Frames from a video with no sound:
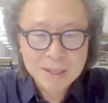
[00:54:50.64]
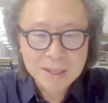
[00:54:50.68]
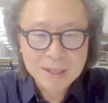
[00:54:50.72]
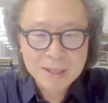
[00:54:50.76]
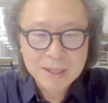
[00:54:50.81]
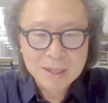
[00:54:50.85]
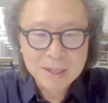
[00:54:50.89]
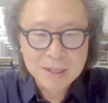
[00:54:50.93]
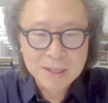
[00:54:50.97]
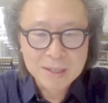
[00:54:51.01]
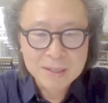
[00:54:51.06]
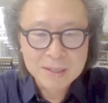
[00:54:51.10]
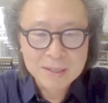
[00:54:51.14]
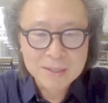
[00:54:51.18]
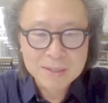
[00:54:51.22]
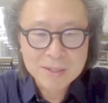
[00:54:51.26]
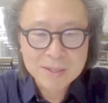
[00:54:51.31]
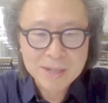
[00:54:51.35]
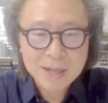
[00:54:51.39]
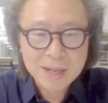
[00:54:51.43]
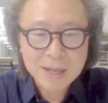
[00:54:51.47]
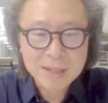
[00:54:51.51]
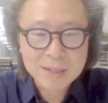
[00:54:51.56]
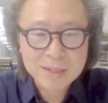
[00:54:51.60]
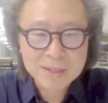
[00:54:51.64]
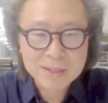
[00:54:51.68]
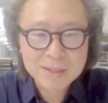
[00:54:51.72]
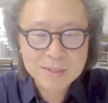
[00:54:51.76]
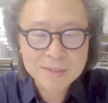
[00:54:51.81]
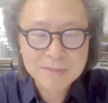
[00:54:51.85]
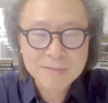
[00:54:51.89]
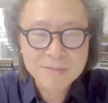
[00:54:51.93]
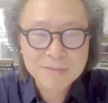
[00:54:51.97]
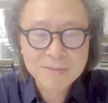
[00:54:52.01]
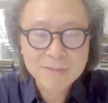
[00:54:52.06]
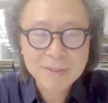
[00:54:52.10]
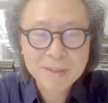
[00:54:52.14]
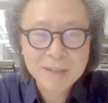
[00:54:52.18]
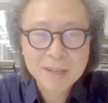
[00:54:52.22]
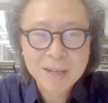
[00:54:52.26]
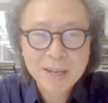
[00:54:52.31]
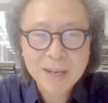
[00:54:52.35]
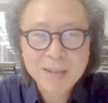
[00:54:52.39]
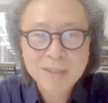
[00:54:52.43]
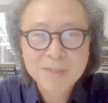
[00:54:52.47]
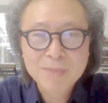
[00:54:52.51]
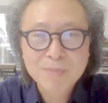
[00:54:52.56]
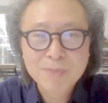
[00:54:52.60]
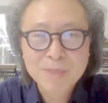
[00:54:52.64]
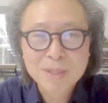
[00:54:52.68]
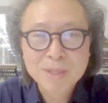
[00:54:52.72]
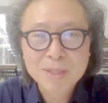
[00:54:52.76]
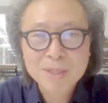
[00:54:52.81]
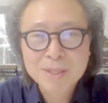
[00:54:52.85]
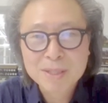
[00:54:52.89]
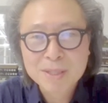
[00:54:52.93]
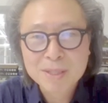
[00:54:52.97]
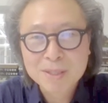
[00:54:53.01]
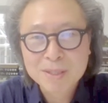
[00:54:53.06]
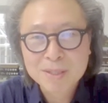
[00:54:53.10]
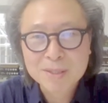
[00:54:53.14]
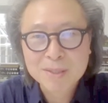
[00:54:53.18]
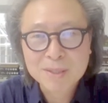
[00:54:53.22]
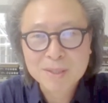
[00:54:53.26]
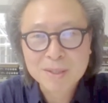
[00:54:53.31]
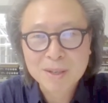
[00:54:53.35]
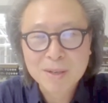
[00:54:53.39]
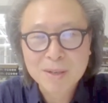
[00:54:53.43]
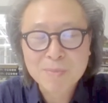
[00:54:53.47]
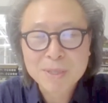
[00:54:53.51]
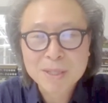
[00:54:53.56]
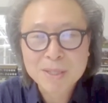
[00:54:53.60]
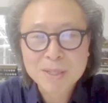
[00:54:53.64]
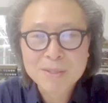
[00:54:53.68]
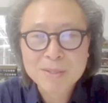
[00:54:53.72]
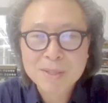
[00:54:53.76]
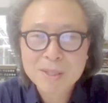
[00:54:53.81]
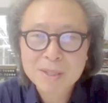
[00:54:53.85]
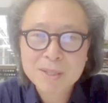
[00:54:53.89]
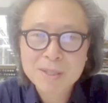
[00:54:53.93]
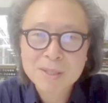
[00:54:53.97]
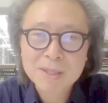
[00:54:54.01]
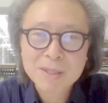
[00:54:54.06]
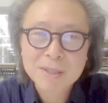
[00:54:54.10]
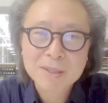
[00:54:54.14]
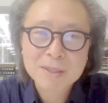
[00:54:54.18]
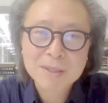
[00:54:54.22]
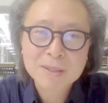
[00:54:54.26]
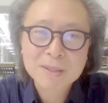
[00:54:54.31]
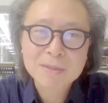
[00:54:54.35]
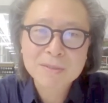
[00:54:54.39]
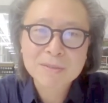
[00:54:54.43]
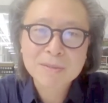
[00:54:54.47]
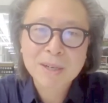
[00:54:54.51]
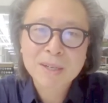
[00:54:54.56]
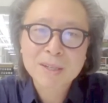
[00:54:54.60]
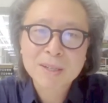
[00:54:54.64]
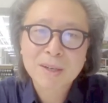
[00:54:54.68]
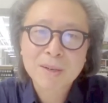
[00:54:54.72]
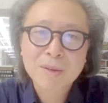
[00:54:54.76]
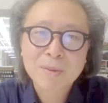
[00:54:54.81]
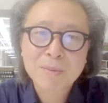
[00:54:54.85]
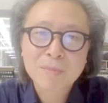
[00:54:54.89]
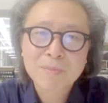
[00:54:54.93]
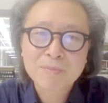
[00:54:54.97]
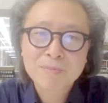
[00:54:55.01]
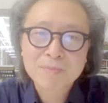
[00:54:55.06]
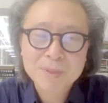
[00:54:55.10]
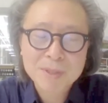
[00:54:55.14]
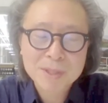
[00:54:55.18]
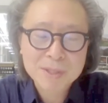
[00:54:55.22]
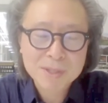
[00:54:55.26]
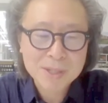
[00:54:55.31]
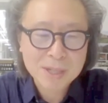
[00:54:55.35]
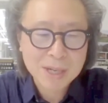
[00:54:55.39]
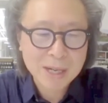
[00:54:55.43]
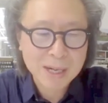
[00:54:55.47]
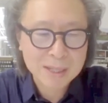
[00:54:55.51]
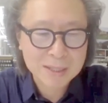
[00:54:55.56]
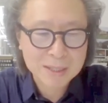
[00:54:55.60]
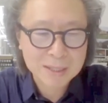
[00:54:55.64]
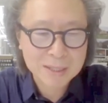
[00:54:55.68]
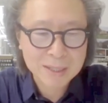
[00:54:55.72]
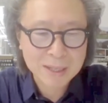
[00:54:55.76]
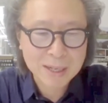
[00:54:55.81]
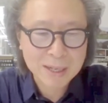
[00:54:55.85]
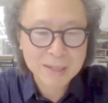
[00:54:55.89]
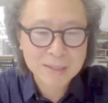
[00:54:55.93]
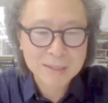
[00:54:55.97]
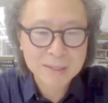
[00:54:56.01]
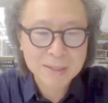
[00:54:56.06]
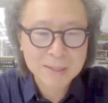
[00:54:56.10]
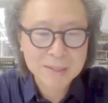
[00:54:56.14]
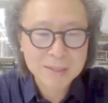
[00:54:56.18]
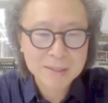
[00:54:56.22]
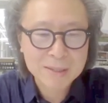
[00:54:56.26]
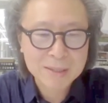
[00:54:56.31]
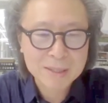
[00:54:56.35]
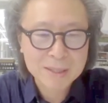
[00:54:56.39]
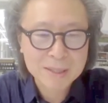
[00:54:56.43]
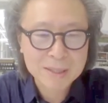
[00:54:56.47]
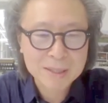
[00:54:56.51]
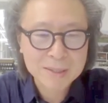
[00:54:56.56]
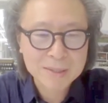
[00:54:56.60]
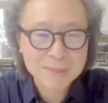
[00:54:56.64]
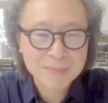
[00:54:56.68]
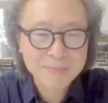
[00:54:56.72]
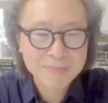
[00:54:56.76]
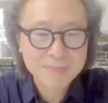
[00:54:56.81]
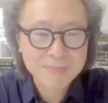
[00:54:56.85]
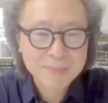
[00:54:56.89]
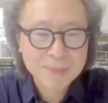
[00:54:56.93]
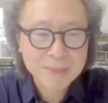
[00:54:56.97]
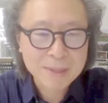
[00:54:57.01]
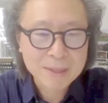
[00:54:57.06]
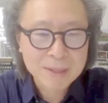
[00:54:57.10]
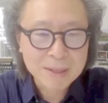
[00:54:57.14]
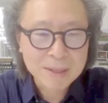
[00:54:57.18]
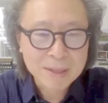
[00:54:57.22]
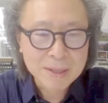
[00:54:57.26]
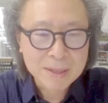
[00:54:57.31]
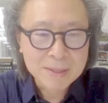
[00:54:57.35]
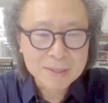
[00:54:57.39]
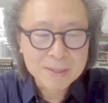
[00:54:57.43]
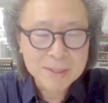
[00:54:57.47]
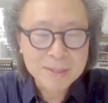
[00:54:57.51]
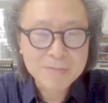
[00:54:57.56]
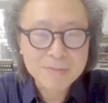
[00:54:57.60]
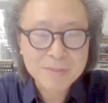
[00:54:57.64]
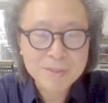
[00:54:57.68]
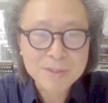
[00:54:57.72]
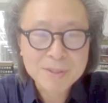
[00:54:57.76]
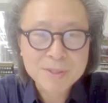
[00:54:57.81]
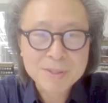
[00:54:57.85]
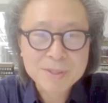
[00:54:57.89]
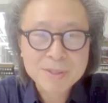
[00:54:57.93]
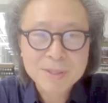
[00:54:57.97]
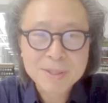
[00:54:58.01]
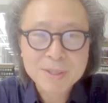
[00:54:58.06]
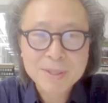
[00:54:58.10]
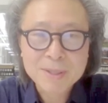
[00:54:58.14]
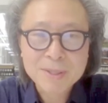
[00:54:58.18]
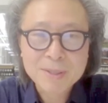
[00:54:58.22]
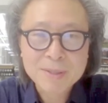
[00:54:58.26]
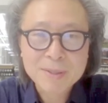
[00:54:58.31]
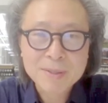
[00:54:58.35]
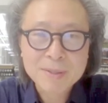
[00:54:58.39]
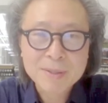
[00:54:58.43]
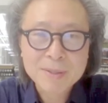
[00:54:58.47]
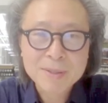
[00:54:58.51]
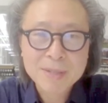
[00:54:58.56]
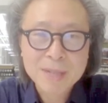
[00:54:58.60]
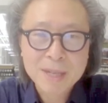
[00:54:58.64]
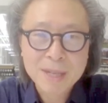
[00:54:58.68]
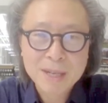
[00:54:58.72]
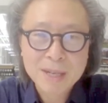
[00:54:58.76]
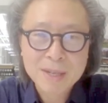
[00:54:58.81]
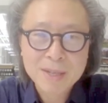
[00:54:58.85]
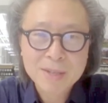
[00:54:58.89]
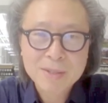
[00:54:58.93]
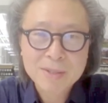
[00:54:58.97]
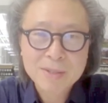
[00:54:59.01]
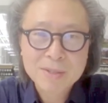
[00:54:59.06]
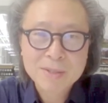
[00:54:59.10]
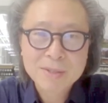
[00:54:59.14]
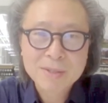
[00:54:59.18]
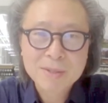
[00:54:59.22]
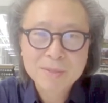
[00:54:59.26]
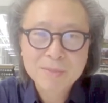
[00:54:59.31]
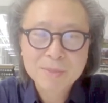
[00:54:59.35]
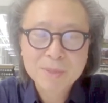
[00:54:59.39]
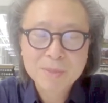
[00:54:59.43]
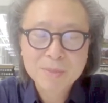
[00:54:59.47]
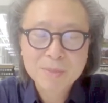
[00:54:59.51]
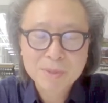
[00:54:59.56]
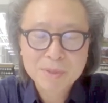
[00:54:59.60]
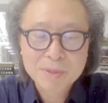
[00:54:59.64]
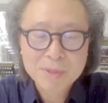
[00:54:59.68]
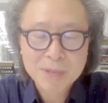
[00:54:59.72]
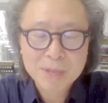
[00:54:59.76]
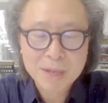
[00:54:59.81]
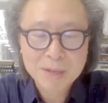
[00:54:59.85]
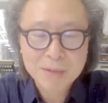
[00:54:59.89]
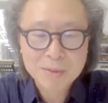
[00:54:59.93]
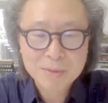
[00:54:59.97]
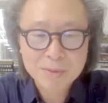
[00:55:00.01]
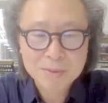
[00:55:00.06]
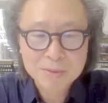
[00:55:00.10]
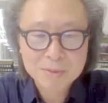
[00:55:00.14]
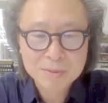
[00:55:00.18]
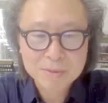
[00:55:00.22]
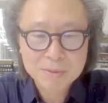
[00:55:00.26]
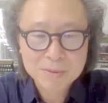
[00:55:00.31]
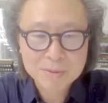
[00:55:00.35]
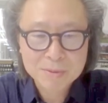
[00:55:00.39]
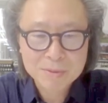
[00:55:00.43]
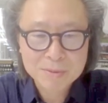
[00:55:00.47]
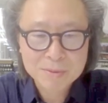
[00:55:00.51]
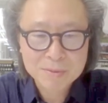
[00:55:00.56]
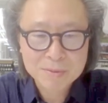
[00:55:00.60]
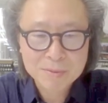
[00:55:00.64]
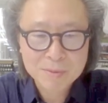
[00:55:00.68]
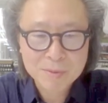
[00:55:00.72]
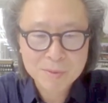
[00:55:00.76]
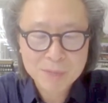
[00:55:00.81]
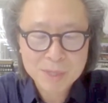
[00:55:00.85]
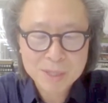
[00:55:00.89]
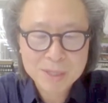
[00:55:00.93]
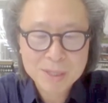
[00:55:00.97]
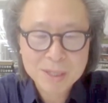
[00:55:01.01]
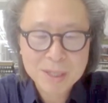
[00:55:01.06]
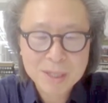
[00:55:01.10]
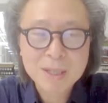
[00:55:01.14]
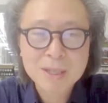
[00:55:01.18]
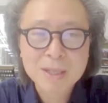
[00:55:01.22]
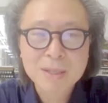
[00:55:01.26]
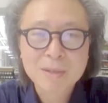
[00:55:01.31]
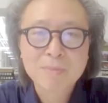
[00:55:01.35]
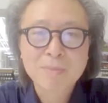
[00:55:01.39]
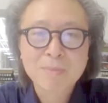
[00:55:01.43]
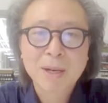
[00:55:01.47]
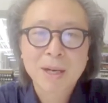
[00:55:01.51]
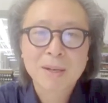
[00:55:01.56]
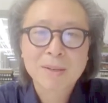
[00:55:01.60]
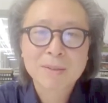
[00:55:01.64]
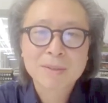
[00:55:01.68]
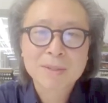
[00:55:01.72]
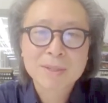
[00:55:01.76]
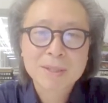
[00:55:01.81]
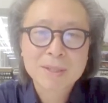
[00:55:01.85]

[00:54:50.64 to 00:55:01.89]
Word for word: uh, the Chinese high-speed uh, urbanization right now, the China getting in the different uh, stage. The people start to rethink about